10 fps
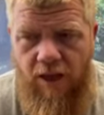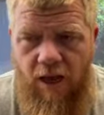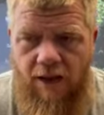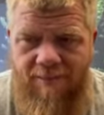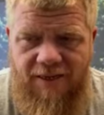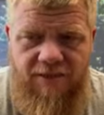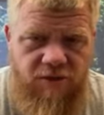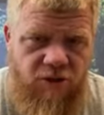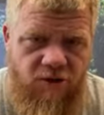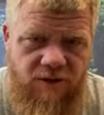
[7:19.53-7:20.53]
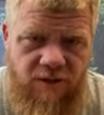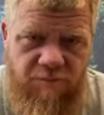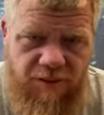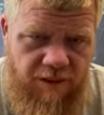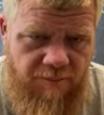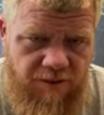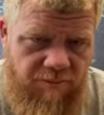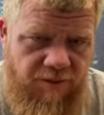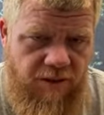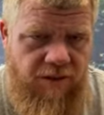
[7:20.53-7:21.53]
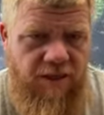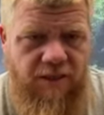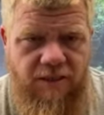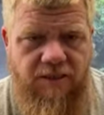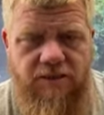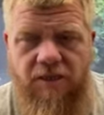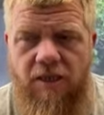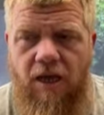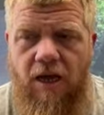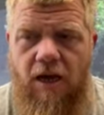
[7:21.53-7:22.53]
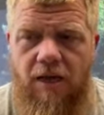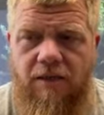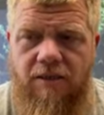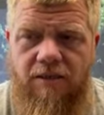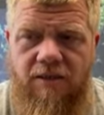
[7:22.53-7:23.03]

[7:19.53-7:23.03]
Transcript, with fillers: um, it is starting to become something that is uh,